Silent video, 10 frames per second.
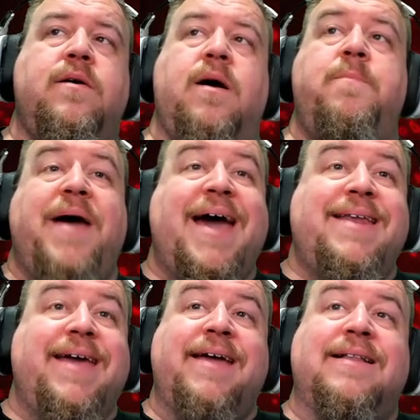A
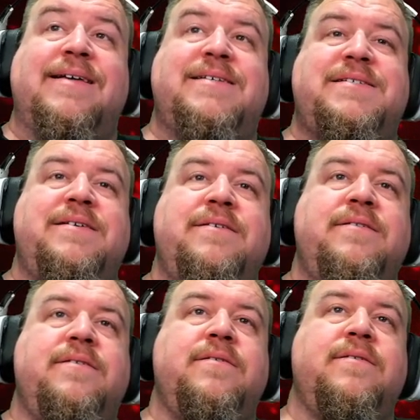bad analyst,
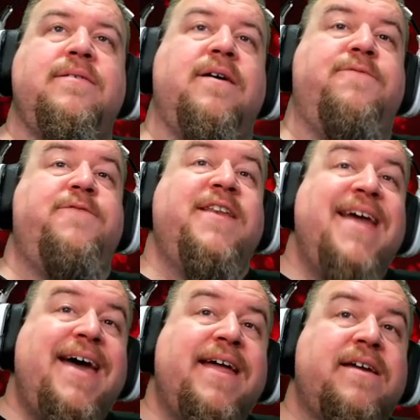a
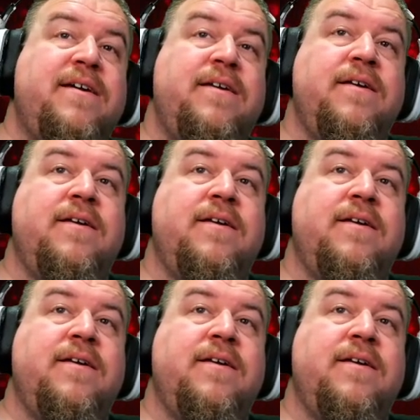fanatic.